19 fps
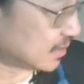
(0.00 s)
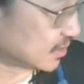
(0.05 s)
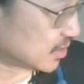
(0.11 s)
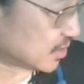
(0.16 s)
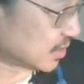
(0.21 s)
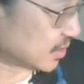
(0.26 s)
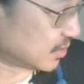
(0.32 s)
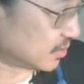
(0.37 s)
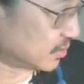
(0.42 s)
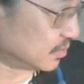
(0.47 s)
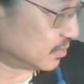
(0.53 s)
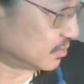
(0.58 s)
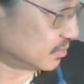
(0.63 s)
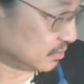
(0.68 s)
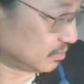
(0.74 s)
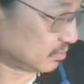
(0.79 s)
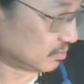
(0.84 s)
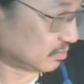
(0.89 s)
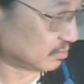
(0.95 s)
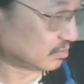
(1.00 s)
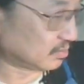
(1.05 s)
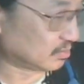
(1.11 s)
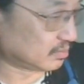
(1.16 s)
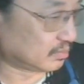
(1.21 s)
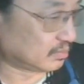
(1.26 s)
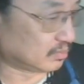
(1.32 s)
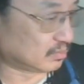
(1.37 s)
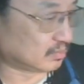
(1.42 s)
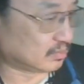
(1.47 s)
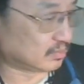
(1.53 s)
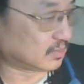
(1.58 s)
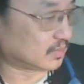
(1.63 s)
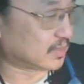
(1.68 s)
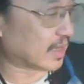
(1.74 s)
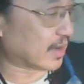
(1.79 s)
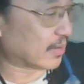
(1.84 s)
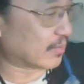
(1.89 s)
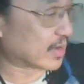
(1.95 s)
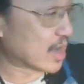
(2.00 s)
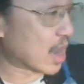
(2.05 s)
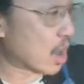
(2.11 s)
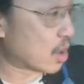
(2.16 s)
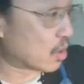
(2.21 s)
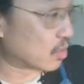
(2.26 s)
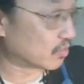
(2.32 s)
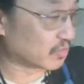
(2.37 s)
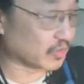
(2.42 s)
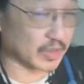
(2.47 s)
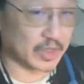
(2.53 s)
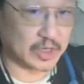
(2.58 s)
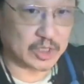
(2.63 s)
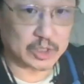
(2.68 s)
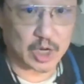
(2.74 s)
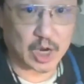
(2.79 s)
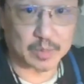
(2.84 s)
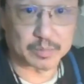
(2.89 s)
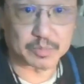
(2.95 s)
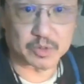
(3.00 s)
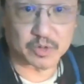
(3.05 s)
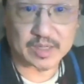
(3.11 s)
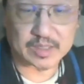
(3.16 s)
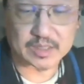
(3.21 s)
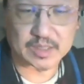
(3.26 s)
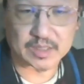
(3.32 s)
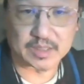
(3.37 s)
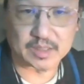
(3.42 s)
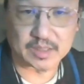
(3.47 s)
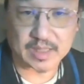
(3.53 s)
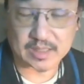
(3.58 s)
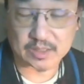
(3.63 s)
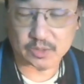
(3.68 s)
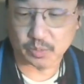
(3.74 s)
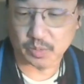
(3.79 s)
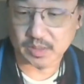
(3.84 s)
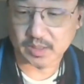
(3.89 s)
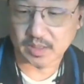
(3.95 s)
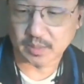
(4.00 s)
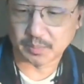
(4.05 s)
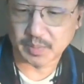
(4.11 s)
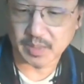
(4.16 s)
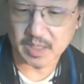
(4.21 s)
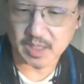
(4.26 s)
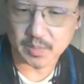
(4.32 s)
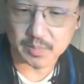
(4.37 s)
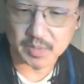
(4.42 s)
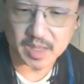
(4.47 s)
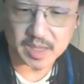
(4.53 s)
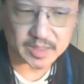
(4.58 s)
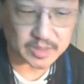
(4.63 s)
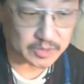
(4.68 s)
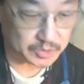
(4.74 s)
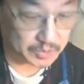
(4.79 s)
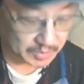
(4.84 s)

so they were known for their sharp dressing. That's what the Peaky Blinders were